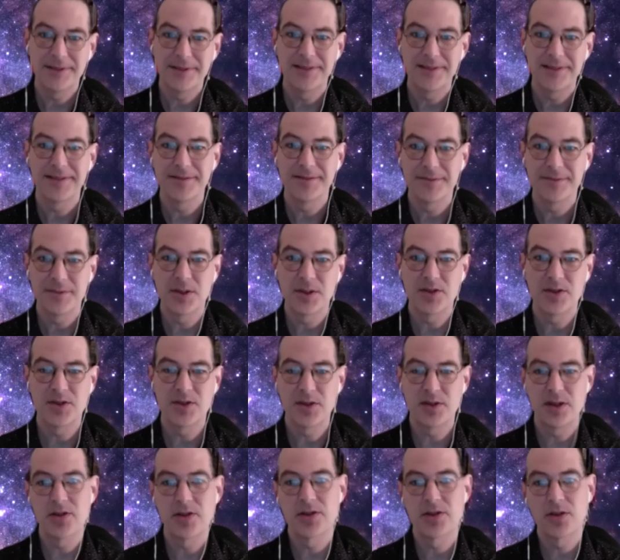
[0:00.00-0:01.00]

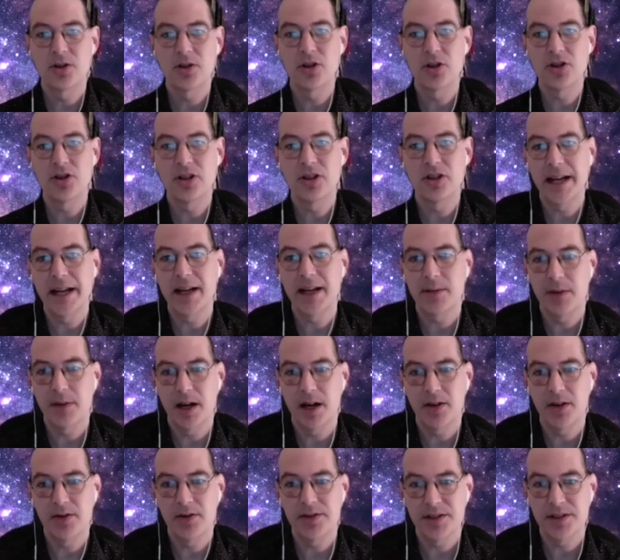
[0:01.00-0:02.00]
There's good genetic
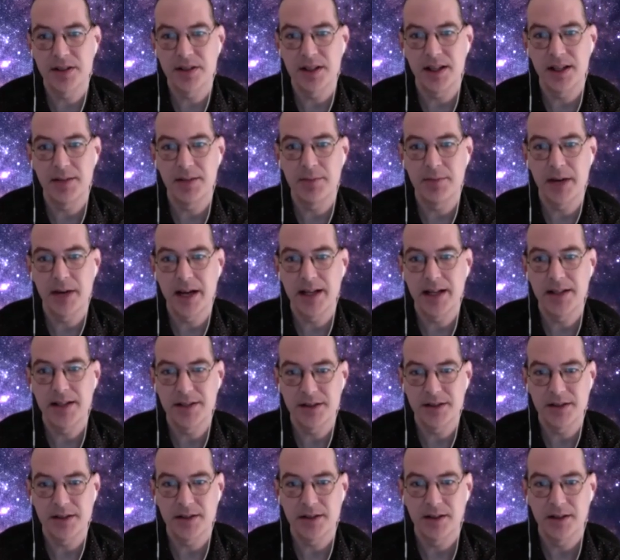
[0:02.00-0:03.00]
models in mice,
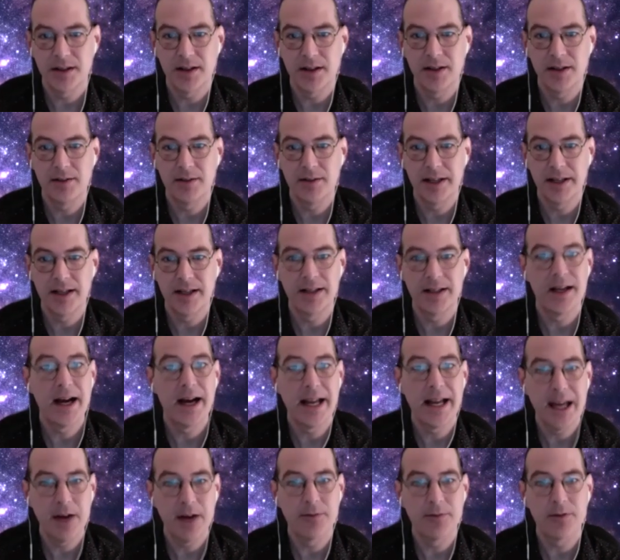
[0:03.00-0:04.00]
like a
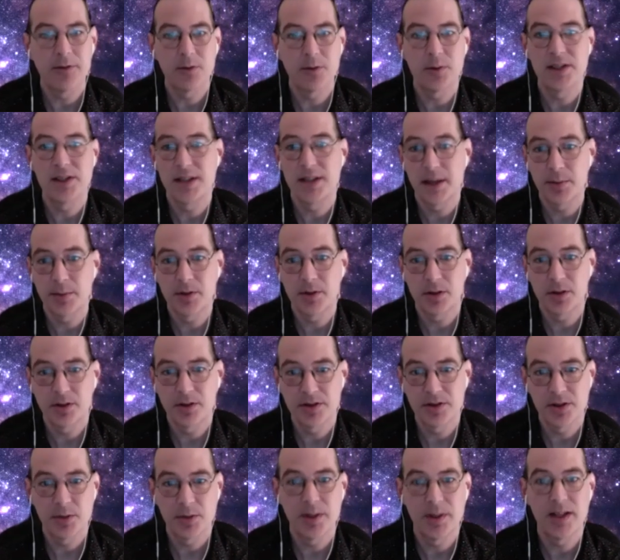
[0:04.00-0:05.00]
knockout for the receptor, so
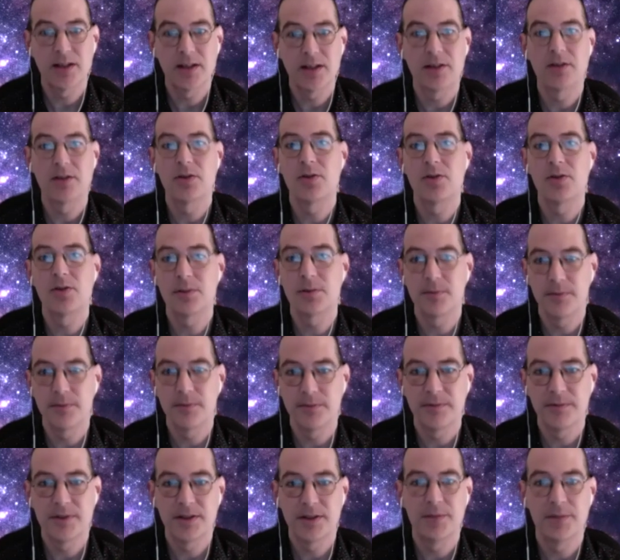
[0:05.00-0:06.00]
we can do
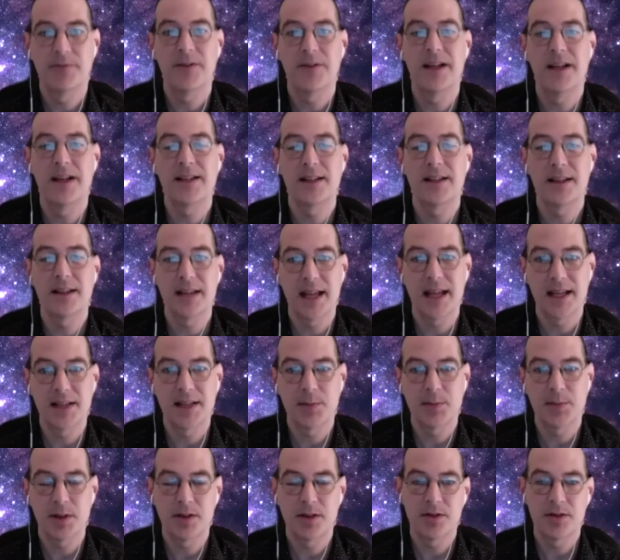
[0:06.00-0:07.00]
some fancy things,
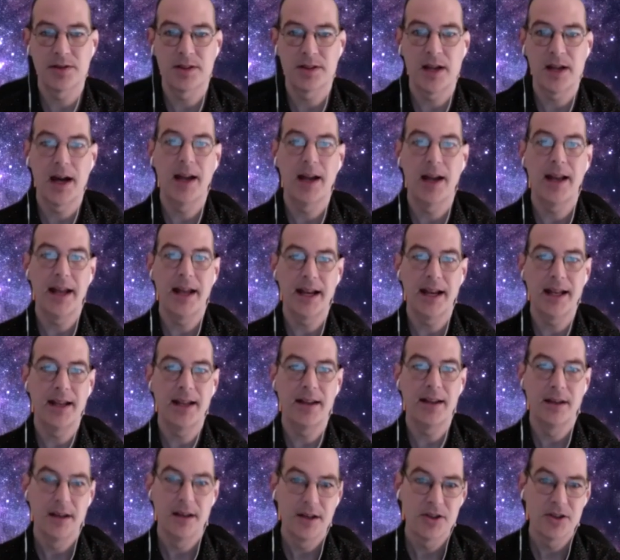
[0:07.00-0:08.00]
but there's not any
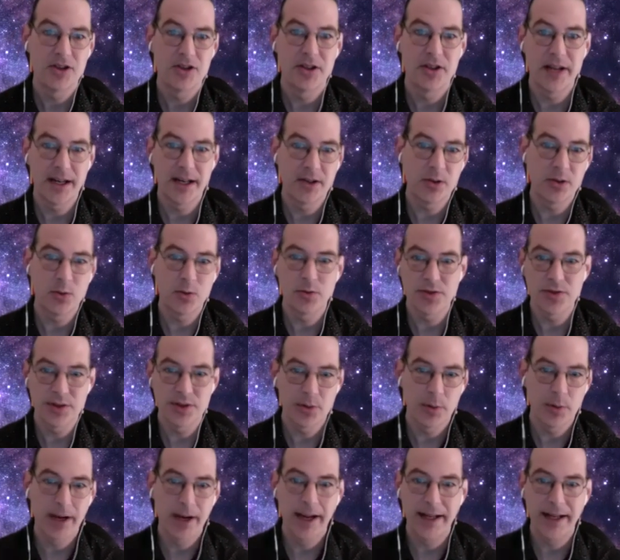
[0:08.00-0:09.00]
genetic tools in the
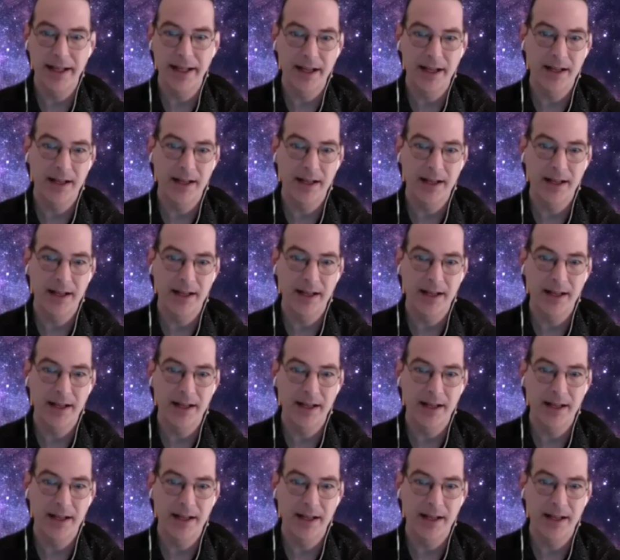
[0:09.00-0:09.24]
rat yet.